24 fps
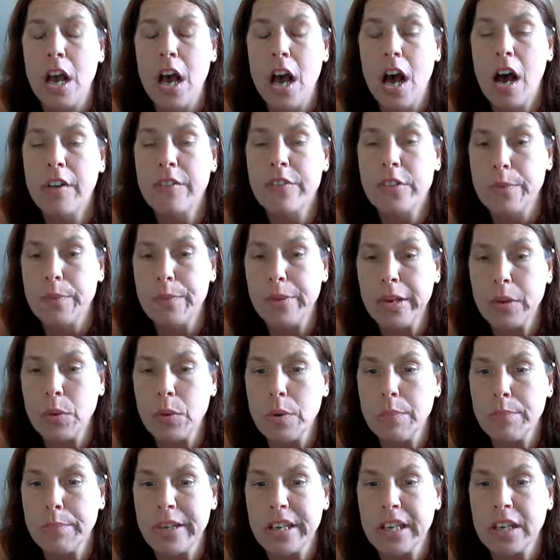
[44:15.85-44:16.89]
of the big
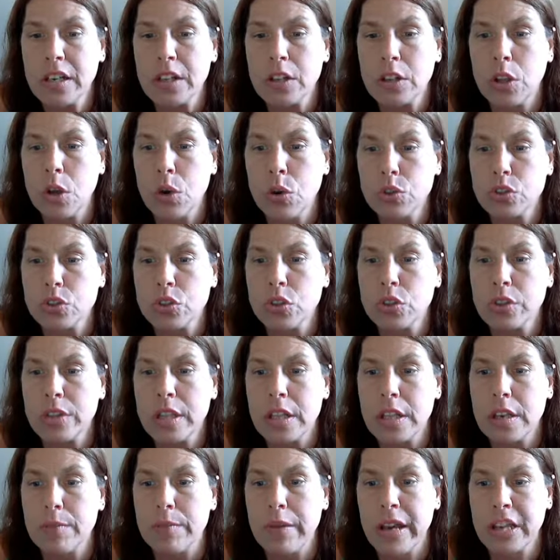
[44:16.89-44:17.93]
one being closer
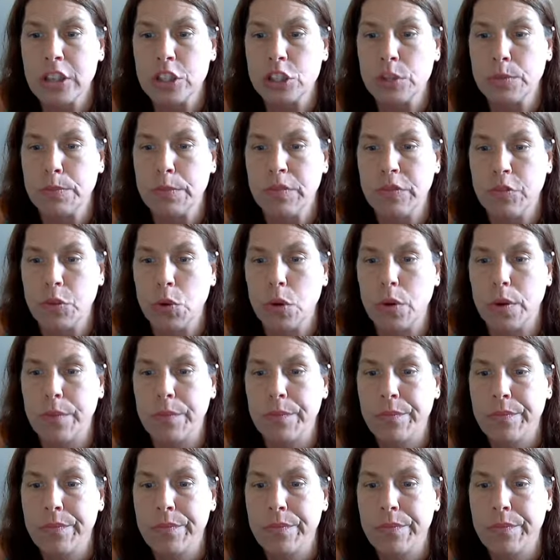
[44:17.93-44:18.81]
than imagined before.